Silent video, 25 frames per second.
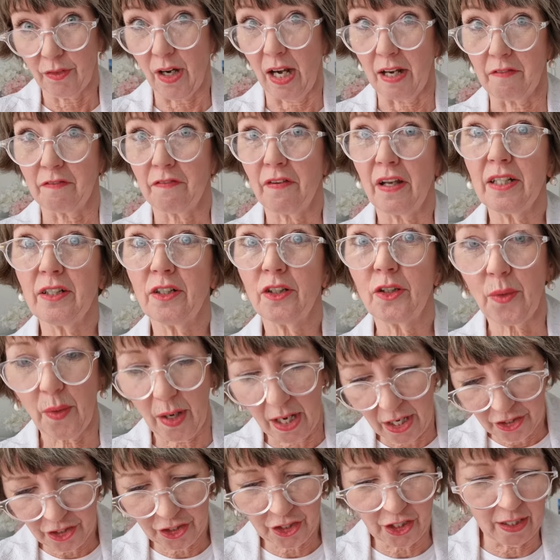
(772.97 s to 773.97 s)
Right, final
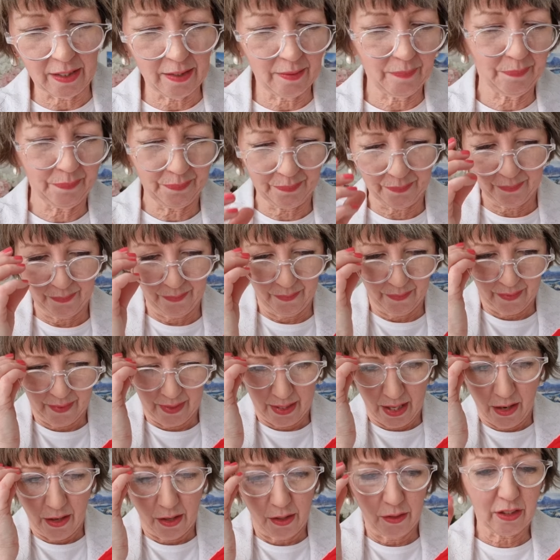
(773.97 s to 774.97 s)
question.
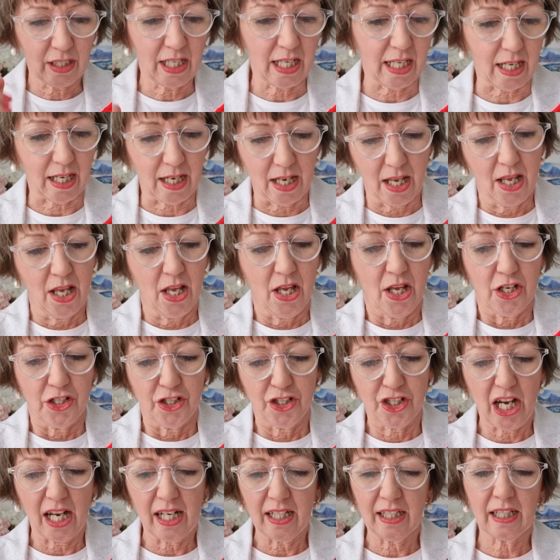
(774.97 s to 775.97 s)
Okay,
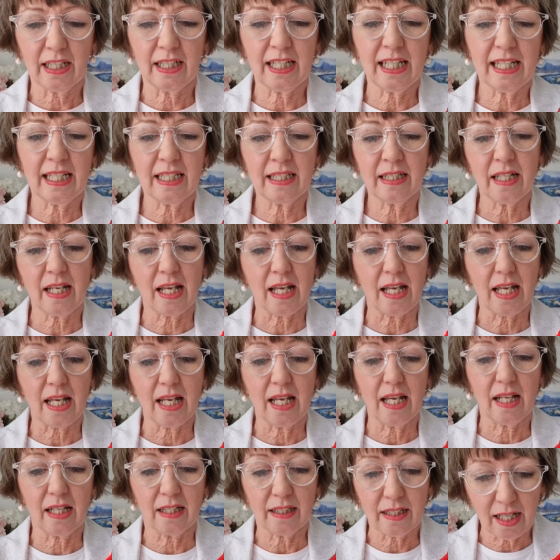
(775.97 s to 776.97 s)
Jacqueline
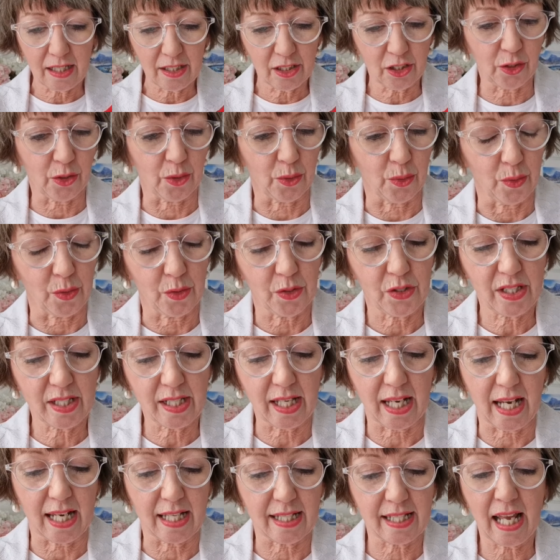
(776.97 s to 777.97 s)
Ludlow
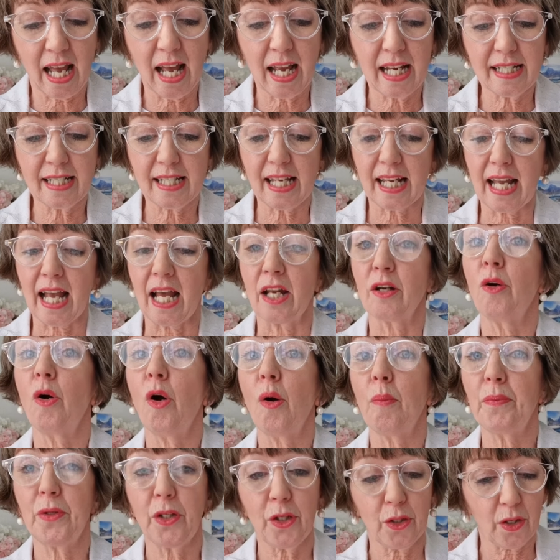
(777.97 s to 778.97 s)
says, hi Diane,
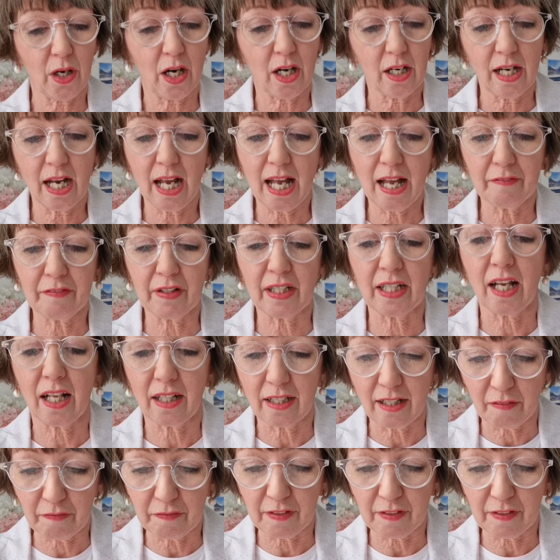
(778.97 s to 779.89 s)
hope you are having a